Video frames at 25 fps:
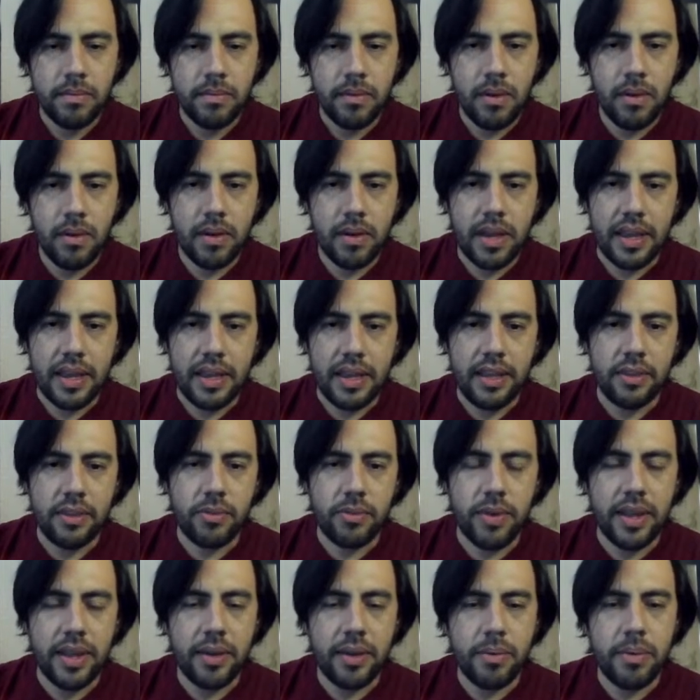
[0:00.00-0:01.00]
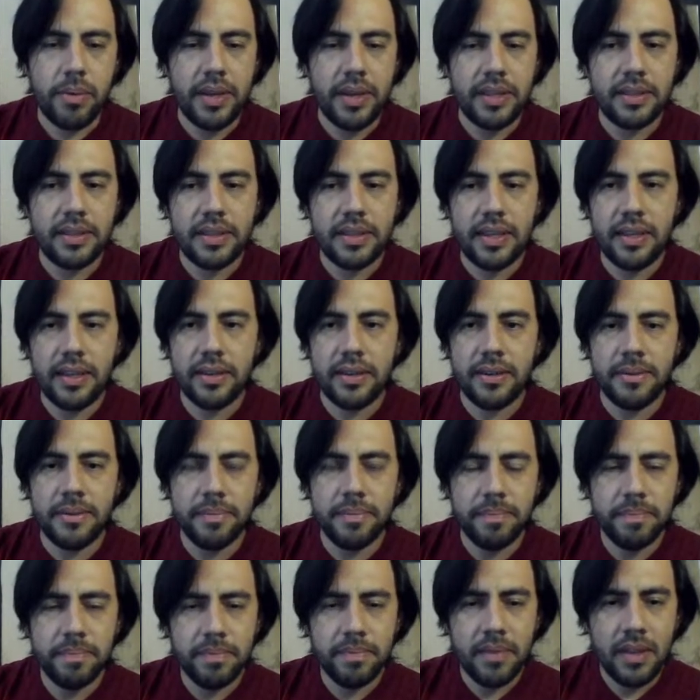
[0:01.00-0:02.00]
Okay, he trade queens here.
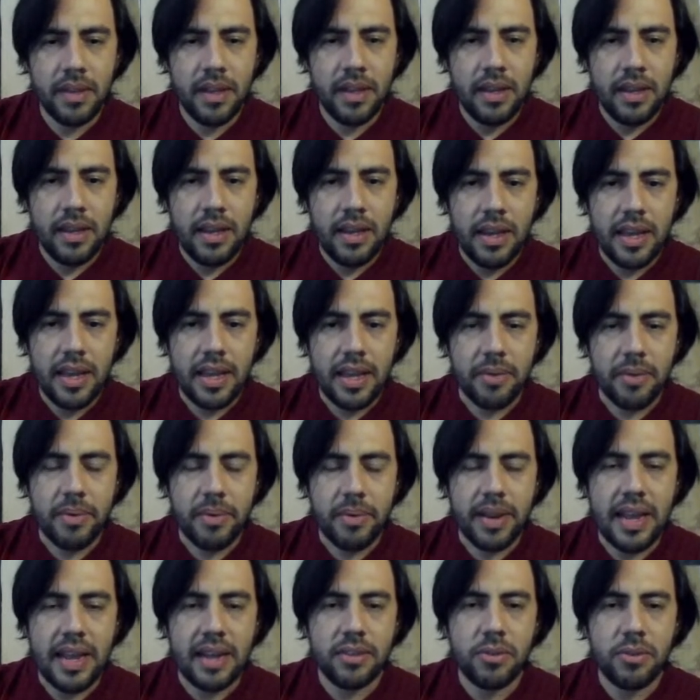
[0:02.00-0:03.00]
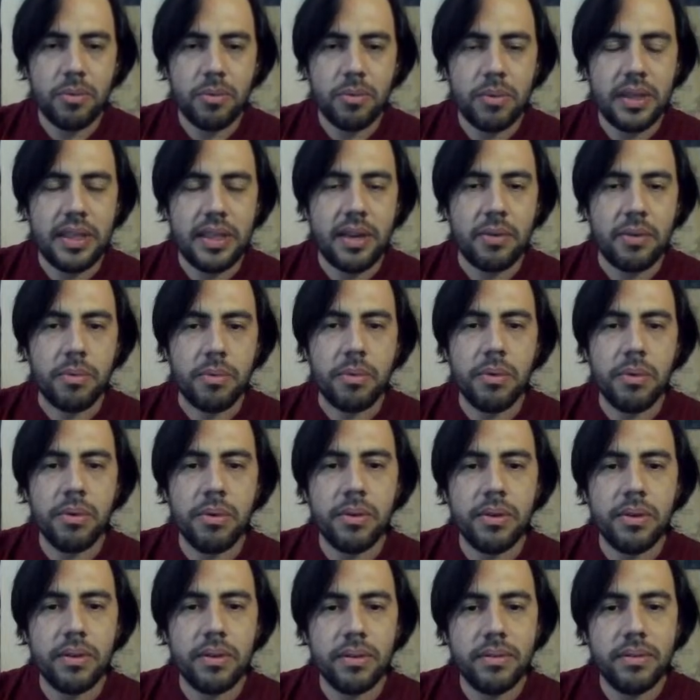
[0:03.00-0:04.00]
I can recapture with the
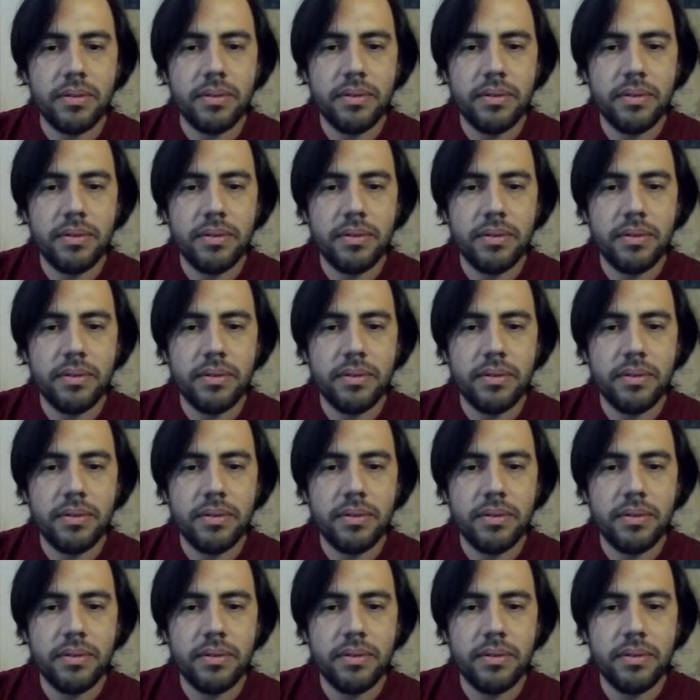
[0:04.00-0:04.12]
rook.